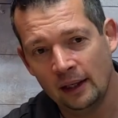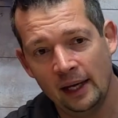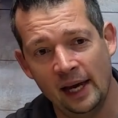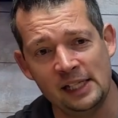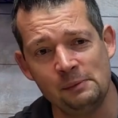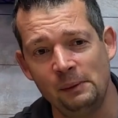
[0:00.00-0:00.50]

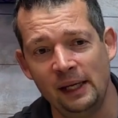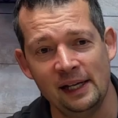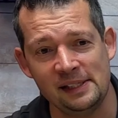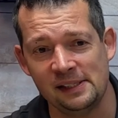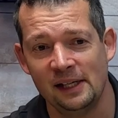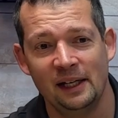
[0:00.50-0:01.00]

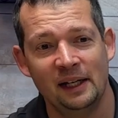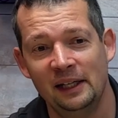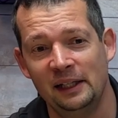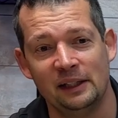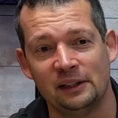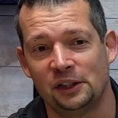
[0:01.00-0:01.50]
XPS
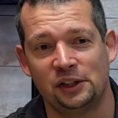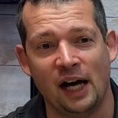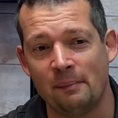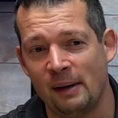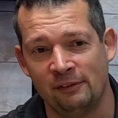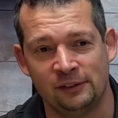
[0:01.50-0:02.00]
hitting the
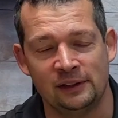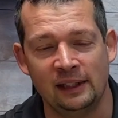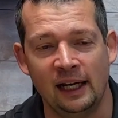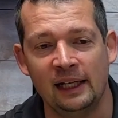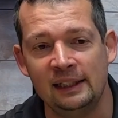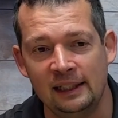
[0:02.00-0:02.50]
shop after
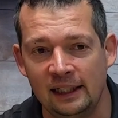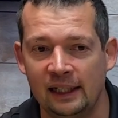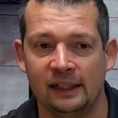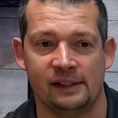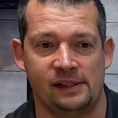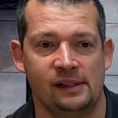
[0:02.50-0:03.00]
10
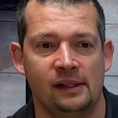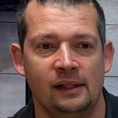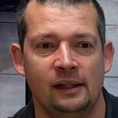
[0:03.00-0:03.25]
years